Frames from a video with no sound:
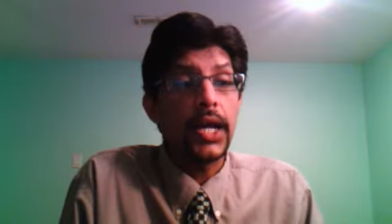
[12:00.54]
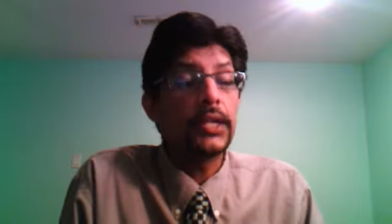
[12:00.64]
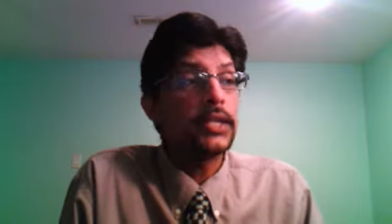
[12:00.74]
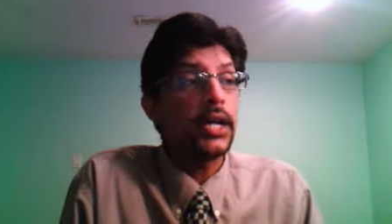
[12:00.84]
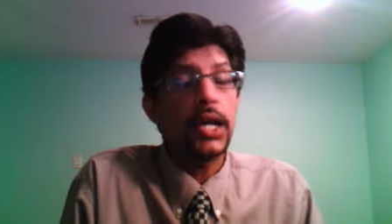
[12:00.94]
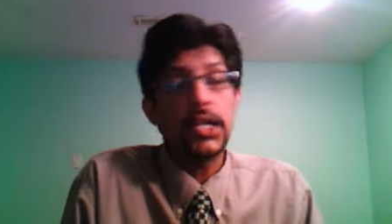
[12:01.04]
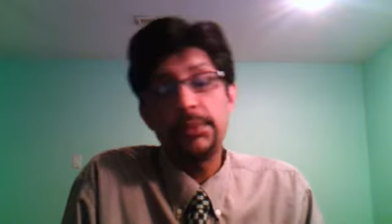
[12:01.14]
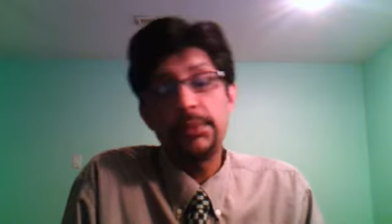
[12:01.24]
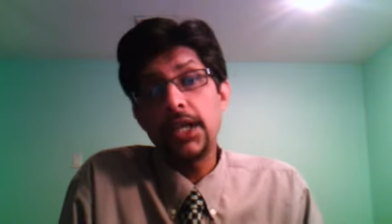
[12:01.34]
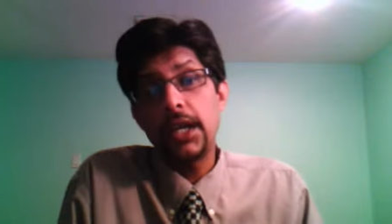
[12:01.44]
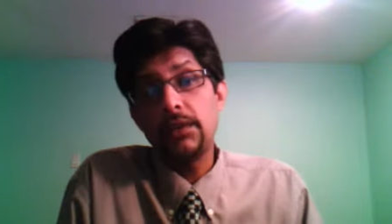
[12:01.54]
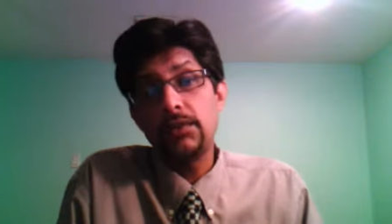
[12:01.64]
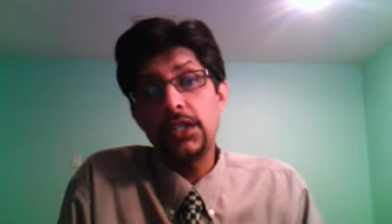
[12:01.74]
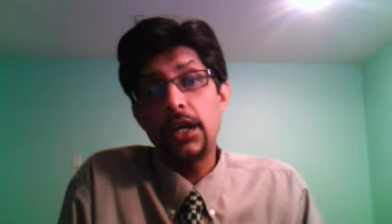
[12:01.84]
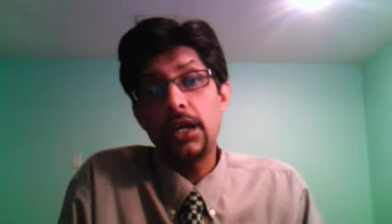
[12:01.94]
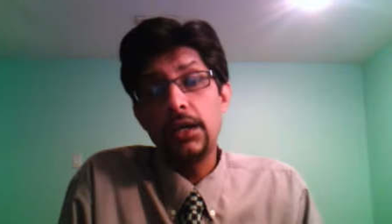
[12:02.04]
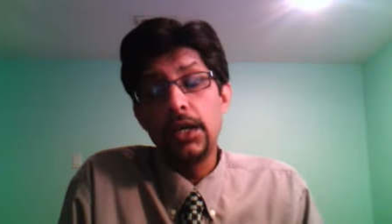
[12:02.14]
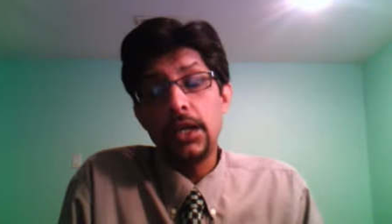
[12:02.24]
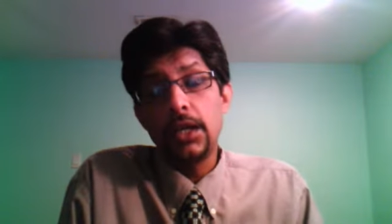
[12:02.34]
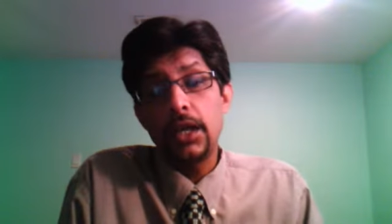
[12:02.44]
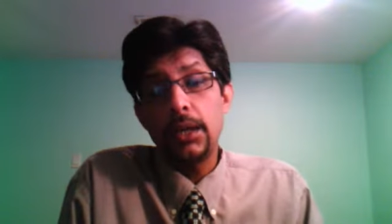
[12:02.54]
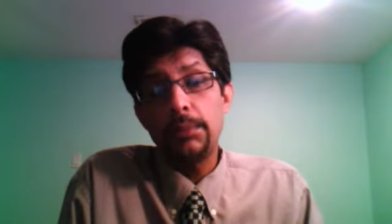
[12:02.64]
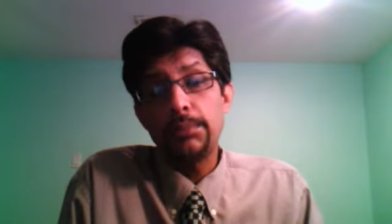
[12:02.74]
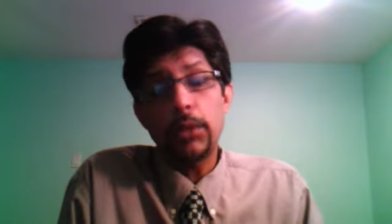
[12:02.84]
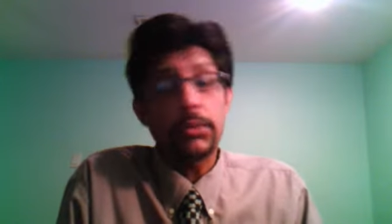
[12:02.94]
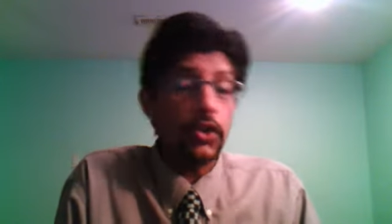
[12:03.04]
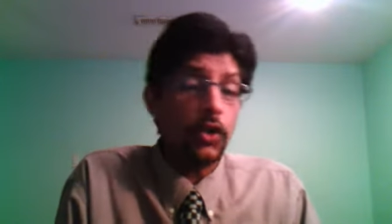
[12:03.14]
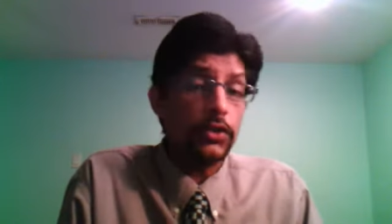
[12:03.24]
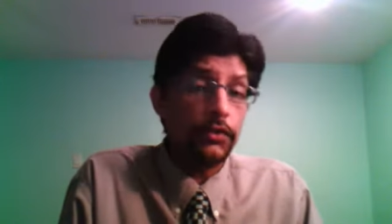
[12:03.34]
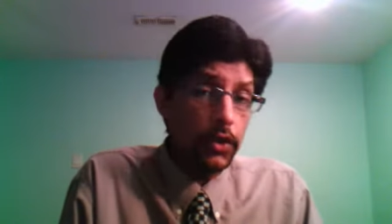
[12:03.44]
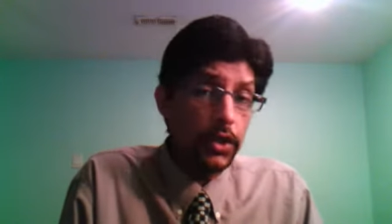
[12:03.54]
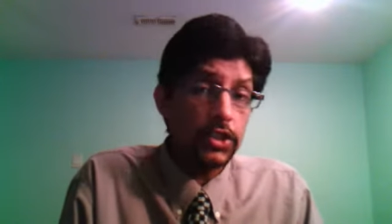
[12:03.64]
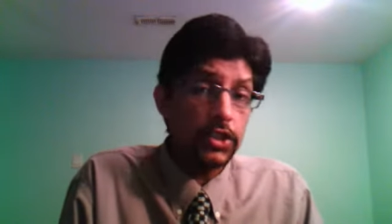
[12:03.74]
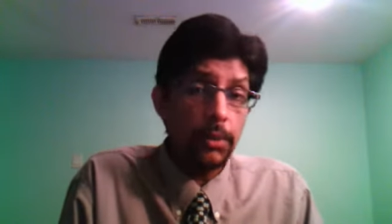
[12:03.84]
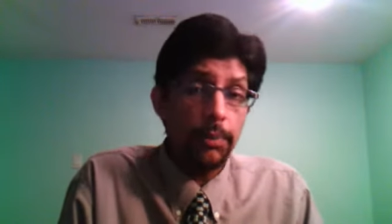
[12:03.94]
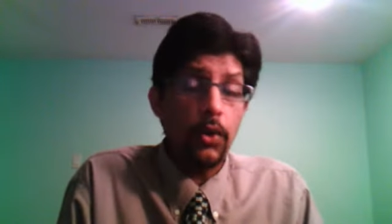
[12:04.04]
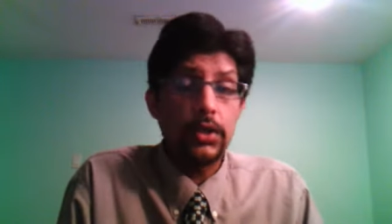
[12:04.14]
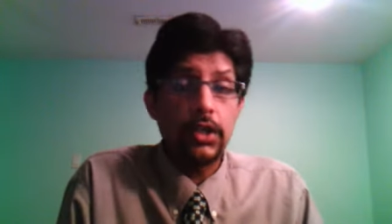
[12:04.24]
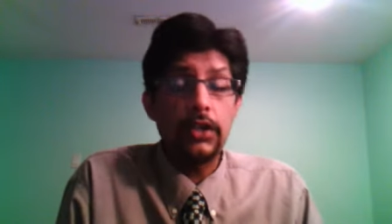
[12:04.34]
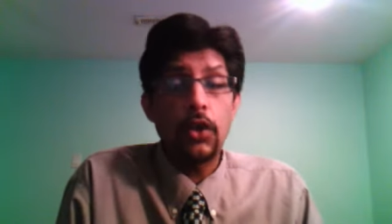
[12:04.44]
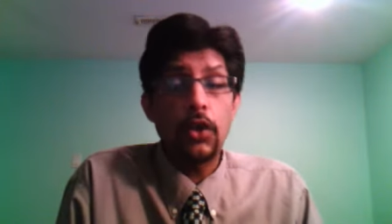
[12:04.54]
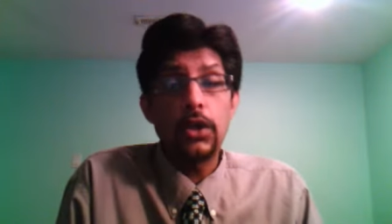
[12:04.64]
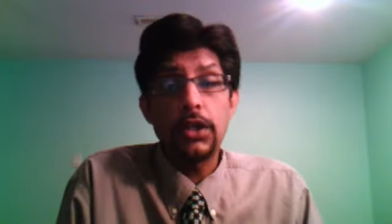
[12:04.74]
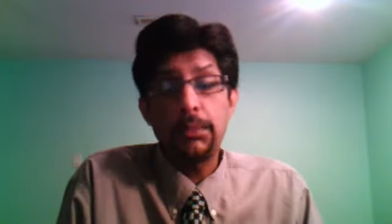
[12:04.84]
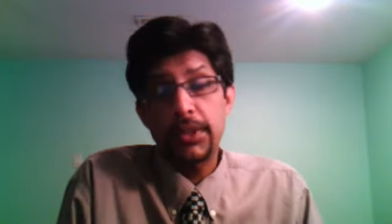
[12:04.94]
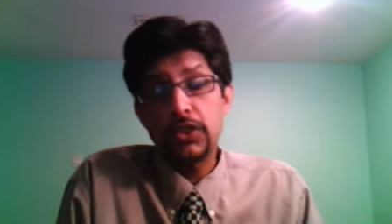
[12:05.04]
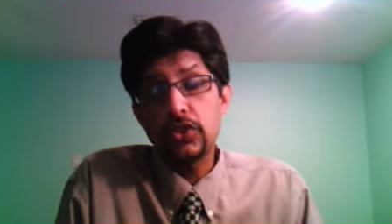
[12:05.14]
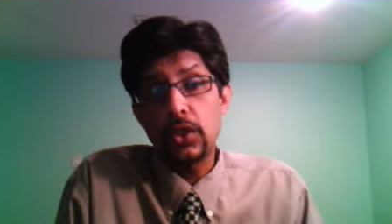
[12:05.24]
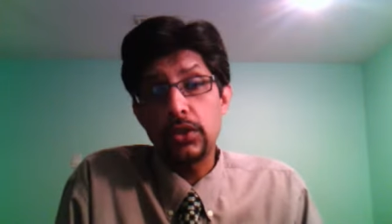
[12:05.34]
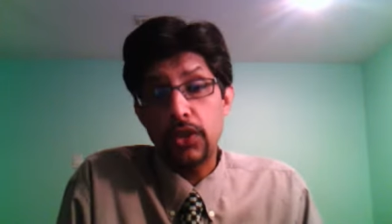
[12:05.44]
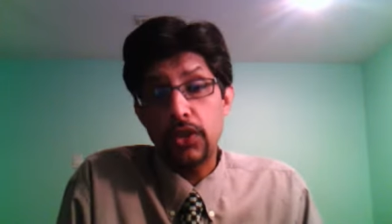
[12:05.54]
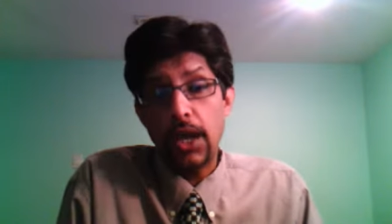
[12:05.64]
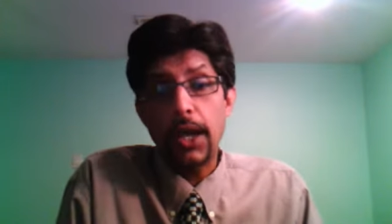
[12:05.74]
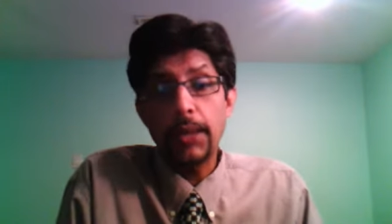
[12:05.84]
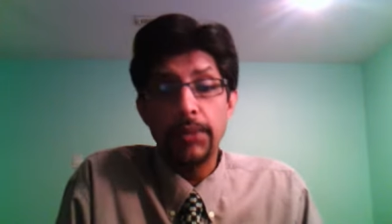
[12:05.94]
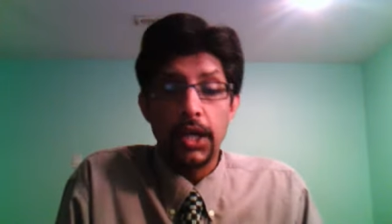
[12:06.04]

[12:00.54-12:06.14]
I'll be there with the, uh, probably not the full day's report, it all depends on the time,